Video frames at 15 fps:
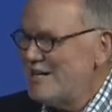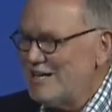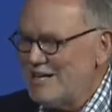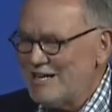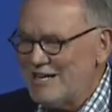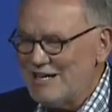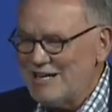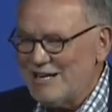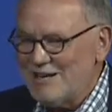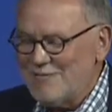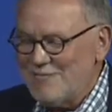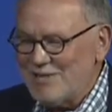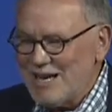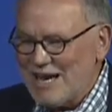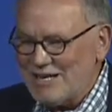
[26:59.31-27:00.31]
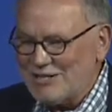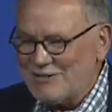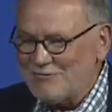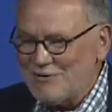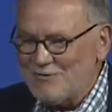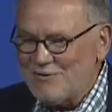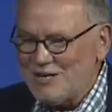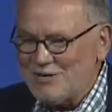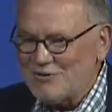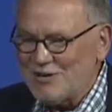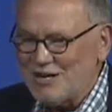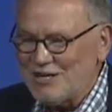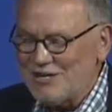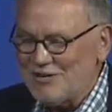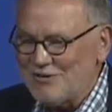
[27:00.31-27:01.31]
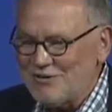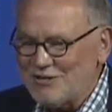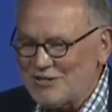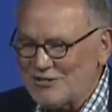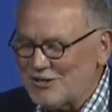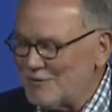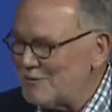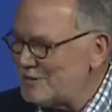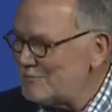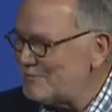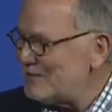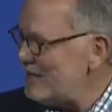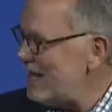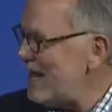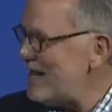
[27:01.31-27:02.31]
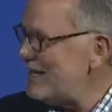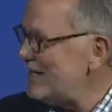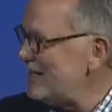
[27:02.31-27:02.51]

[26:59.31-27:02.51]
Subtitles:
And that's what we try to do at Starbucks. But that